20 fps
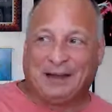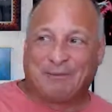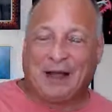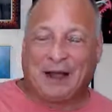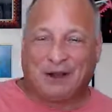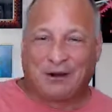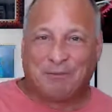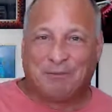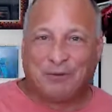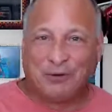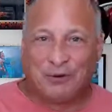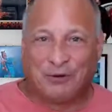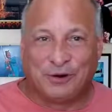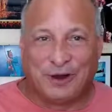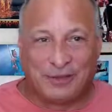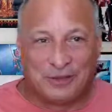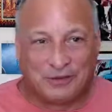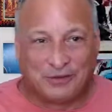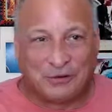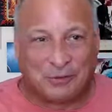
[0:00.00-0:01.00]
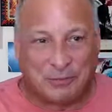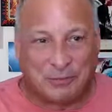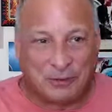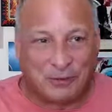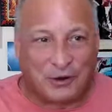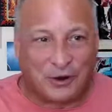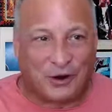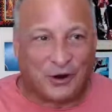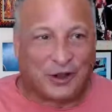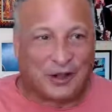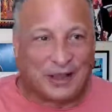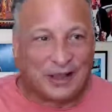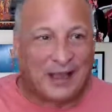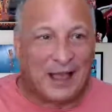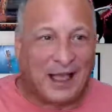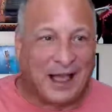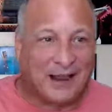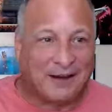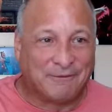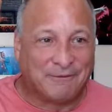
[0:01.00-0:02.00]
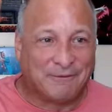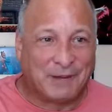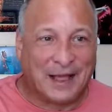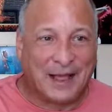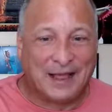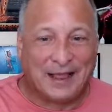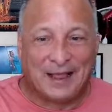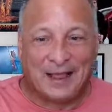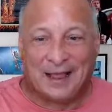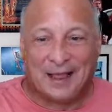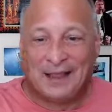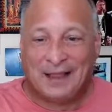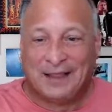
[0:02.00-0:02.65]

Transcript: I'm not going to pull another triple hernia out of my